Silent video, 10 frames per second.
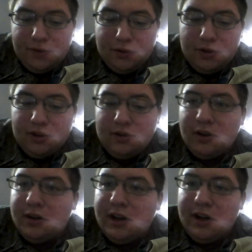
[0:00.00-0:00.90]
just
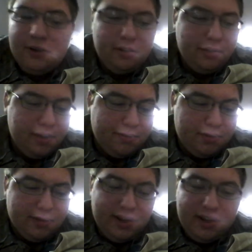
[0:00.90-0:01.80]
starting out and you haven't
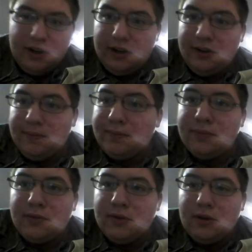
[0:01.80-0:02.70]
tried getting,
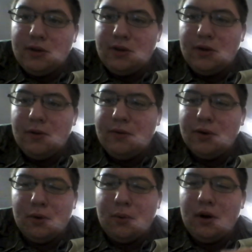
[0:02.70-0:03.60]
go
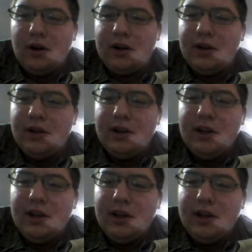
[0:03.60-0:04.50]
for a walk
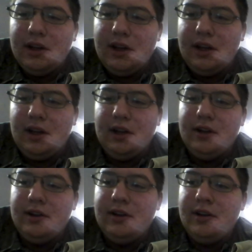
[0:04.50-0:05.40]

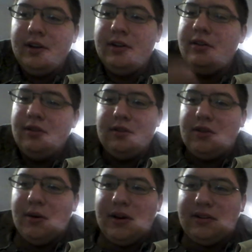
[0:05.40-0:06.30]
and just
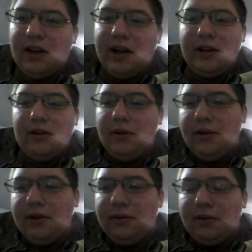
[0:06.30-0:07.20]
go outside and do
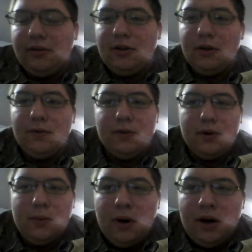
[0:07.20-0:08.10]
it. Go for
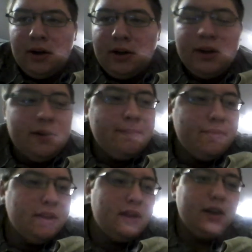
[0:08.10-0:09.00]
a walk.
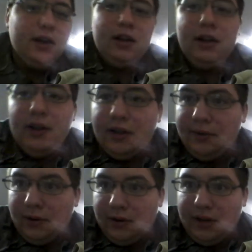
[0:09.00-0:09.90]
If
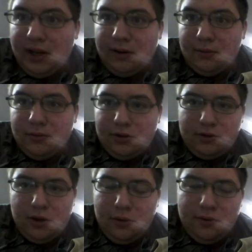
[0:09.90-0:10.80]
you're in town, just
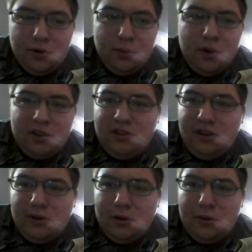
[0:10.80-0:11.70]
go for a walk. Say
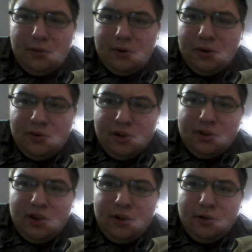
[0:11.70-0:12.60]
you're going over to a friend's
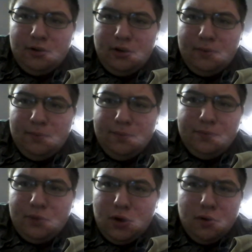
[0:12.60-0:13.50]
house, and
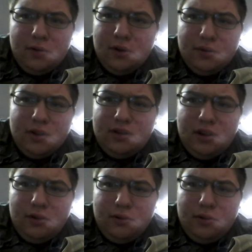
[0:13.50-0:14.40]
go over to a friend's
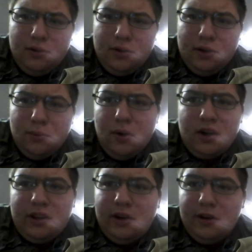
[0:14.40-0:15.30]
house and
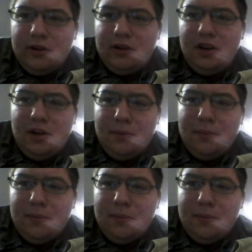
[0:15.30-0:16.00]
walk there and dip